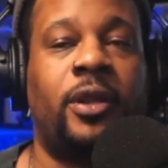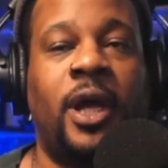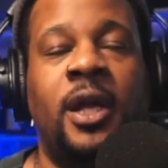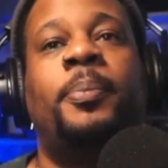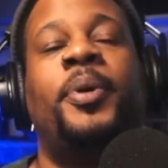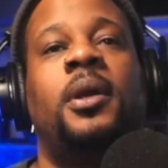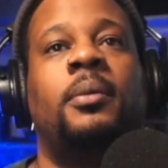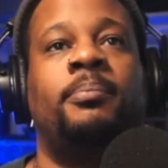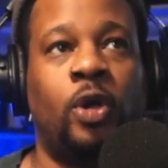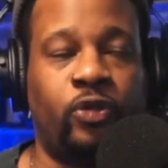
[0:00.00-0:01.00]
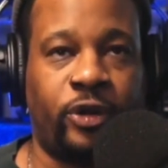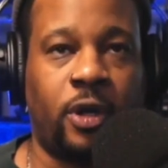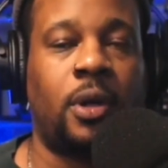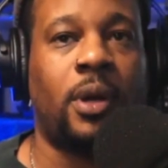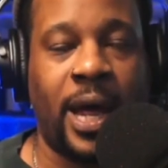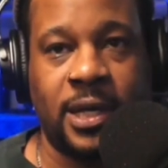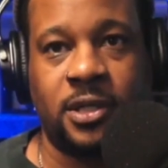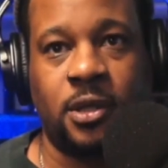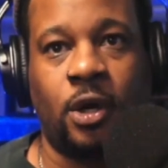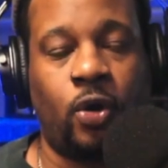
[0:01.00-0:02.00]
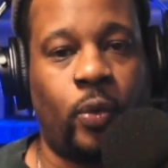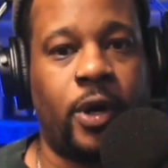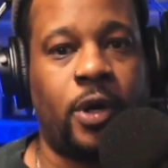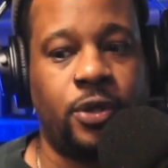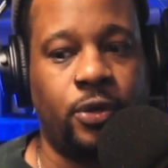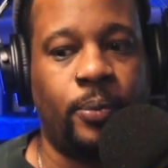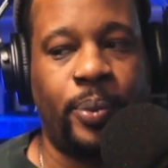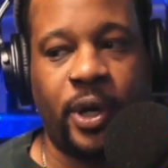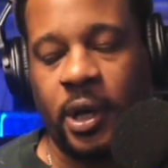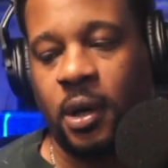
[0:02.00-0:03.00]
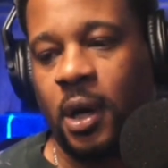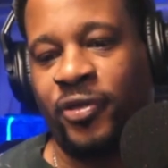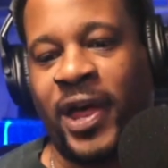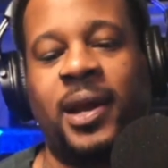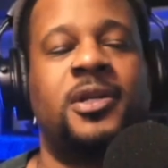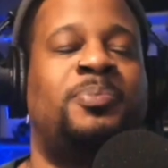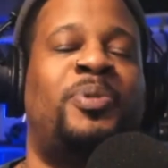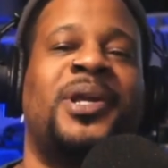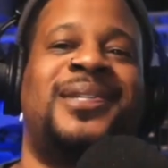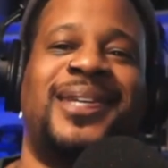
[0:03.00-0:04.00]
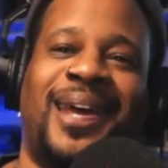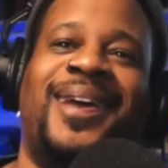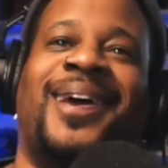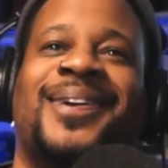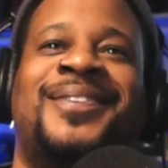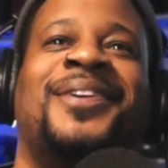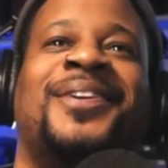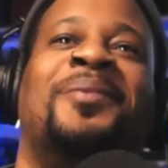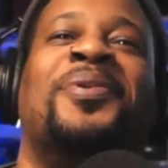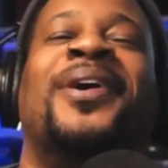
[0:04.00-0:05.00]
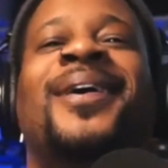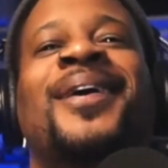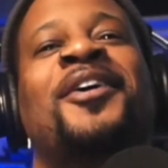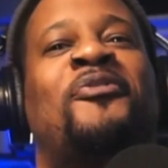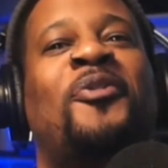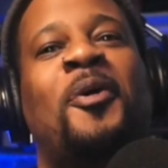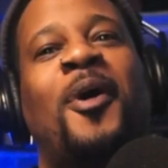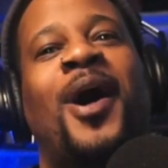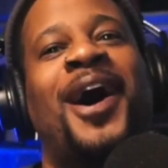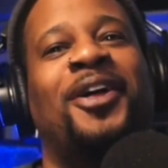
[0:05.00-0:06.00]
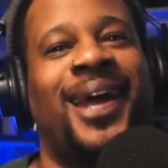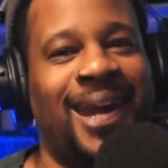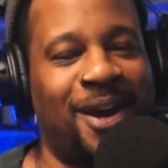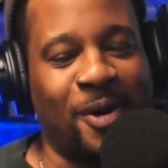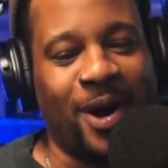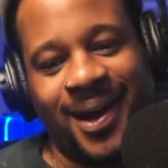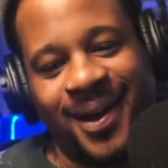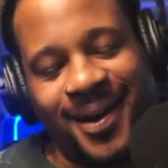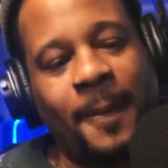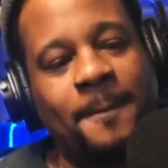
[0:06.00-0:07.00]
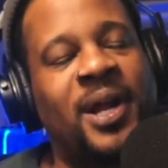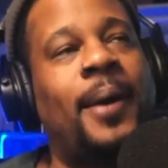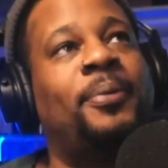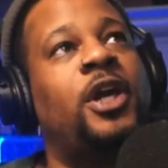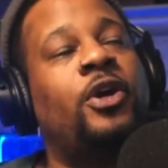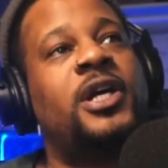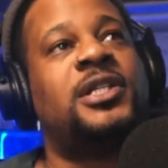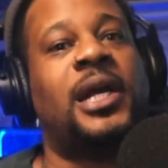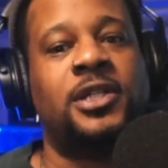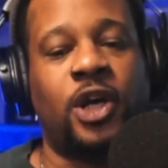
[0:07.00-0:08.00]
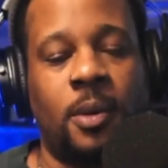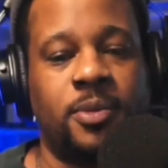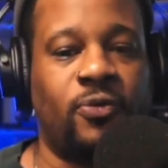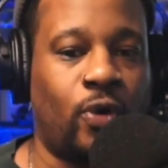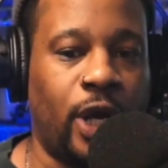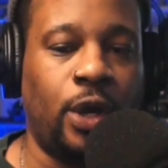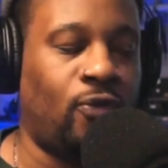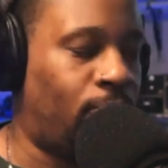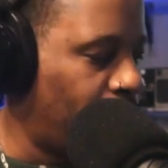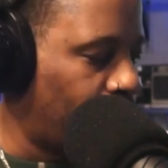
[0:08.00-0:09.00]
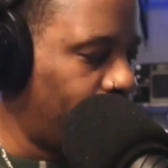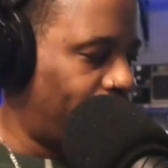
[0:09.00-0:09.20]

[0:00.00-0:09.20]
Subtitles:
independent music as a career too, but that has been a sinking ship for a while anyway. But I'm curious, in terms of what you've built,